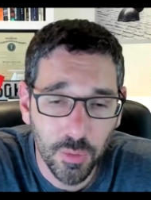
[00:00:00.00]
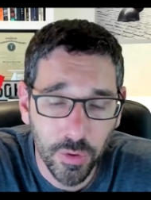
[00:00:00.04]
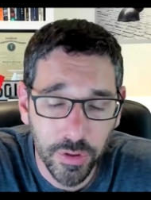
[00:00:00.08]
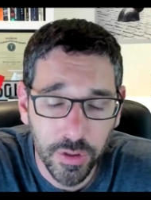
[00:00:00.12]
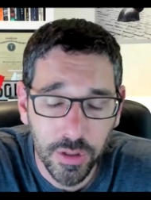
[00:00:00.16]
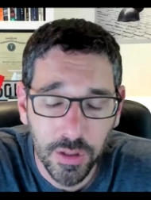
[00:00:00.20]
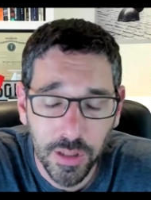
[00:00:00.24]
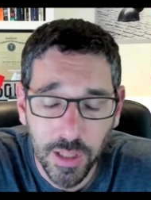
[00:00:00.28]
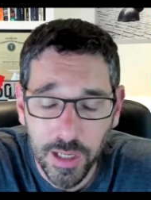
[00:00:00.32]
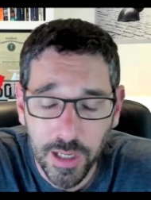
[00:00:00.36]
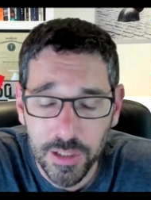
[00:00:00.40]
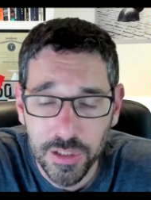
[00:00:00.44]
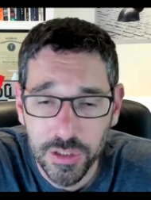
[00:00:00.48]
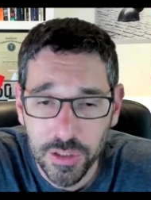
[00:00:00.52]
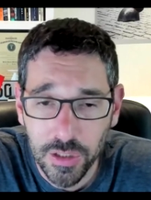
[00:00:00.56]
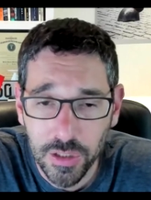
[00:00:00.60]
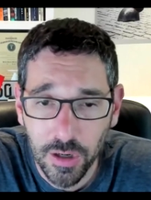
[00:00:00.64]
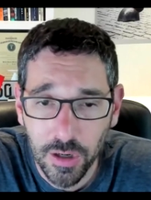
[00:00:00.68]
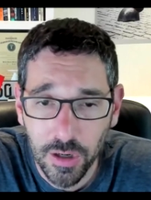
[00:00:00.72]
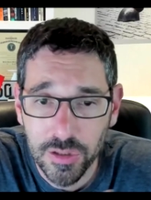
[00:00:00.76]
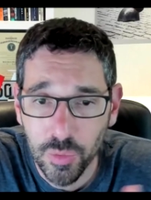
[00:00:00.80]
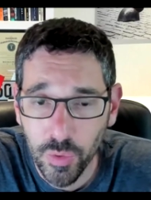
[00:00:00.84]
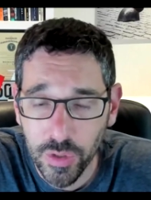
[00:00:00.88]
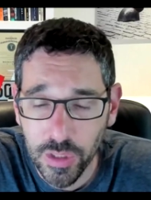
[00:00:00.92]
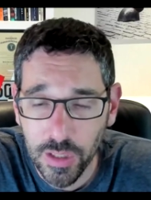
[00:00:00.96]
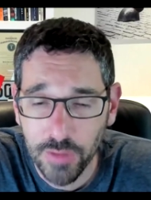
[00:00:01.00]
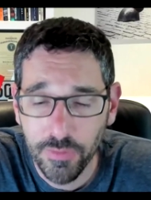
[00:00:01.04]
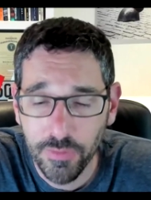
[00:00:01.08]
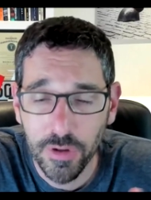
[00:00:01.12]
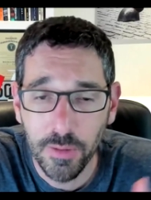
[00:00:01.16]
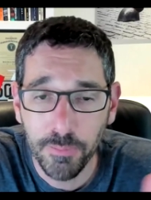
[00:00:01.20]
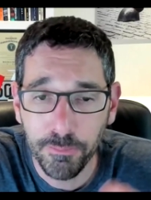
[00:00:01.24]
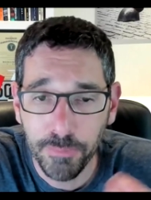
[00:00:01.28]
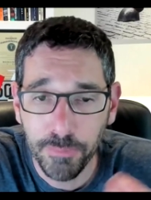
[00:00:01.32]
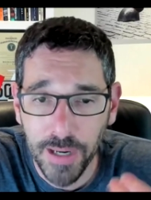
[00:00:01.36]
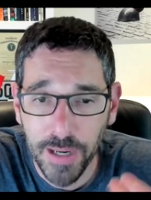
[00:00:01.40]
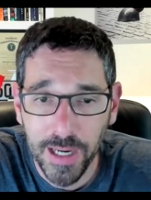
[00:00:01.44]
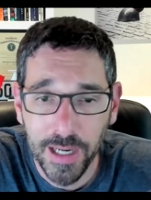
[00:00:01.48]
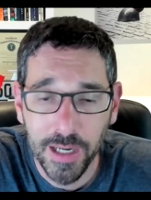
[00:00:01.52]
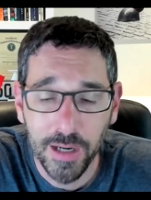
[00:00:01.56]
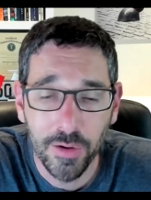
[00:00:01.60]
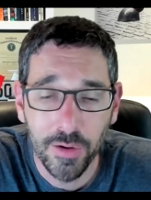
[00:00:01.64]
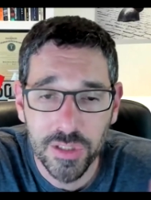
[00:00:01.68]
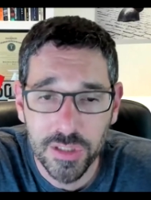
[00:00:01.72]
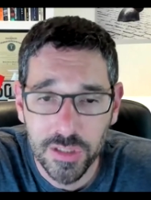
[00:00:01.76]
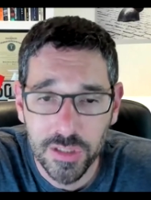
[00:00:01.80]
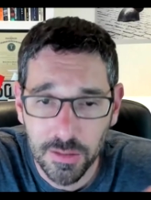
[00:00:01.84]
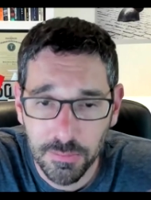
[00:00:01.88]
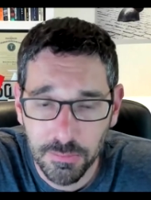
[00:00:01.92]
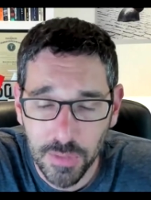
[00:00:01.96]
Well, the clock starts whenever the buyer
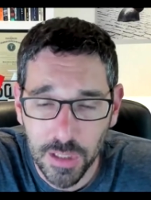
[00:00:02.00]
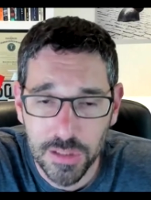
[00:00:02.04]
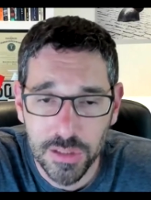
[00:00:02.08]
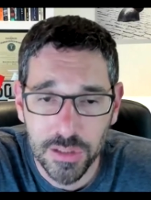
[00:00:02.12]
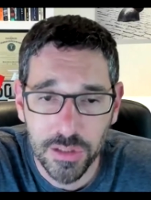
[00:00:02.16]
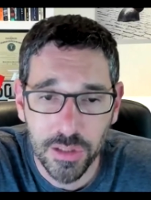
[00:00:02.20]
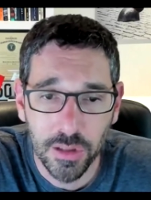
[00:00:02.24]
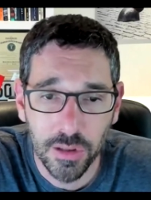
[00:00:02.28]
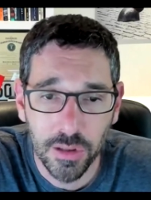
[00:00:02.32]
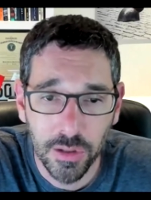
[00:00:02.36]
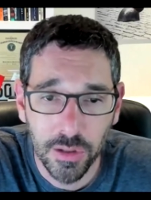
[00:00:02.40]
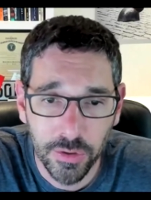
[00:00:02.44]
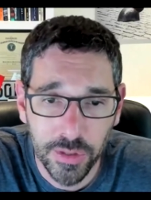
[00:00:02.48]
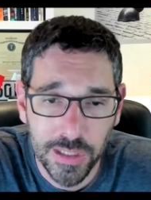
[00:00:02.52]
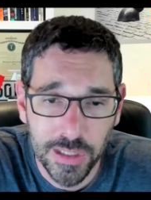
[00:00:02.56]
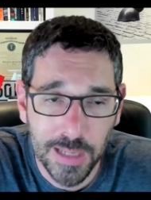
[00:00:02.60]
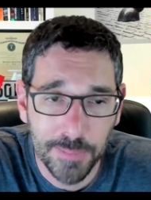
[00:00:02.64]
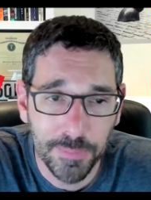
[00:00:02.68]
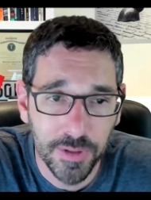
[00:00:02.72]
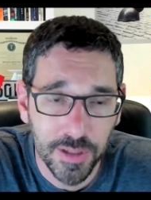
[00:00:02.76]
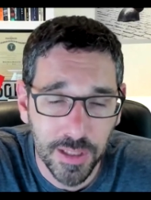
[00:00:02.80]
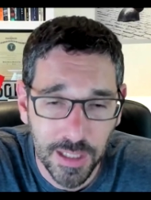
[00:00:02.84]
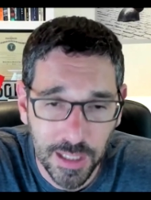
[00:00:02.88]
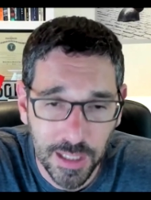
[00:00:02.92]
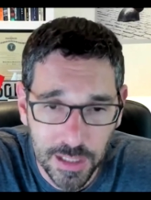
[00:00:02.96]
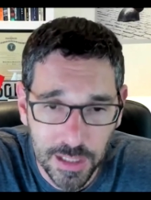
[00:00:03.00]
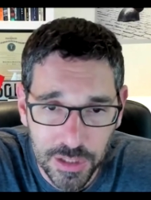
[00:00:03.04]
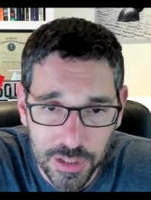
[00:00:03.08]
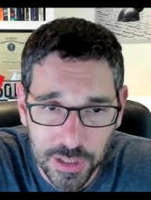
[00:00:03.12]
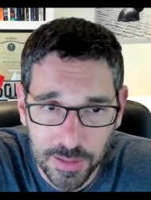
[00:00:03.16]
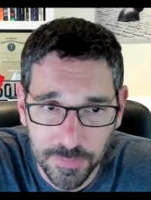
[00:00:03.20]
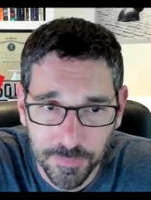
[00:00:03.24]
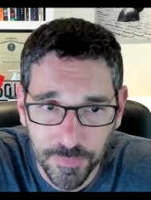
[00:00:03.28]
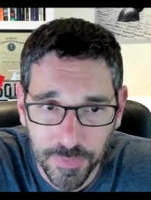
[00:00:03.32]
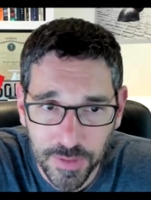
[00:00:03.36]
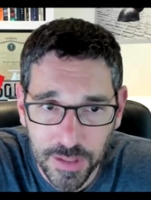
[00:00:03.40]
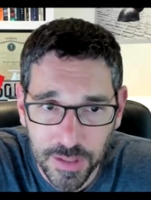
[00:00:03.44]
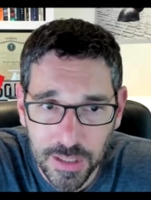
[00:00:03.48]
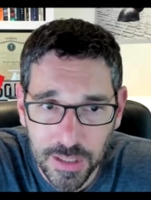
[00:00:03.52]
submits the loan application,